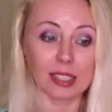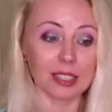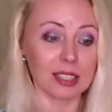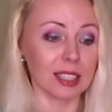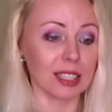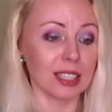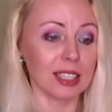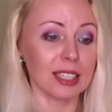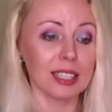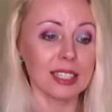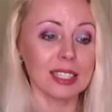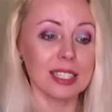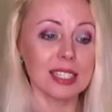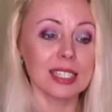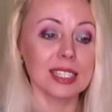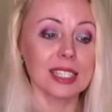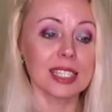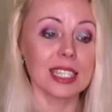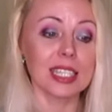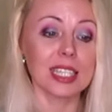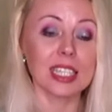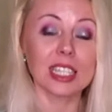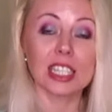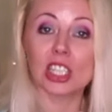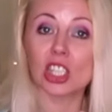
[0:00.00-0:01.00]
the
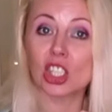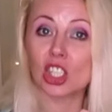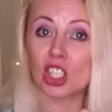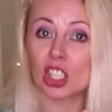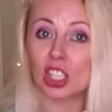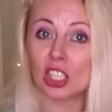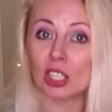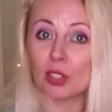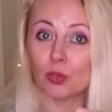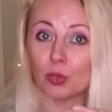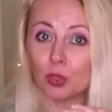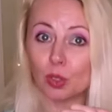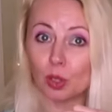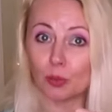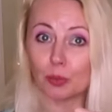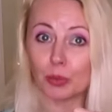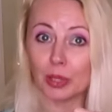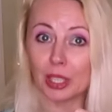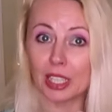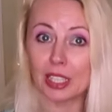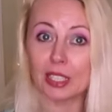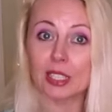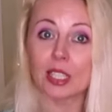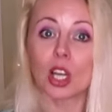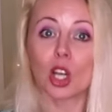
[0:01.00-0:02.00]
sticky sheet from
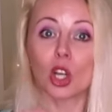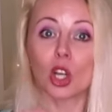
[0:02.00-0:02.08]
this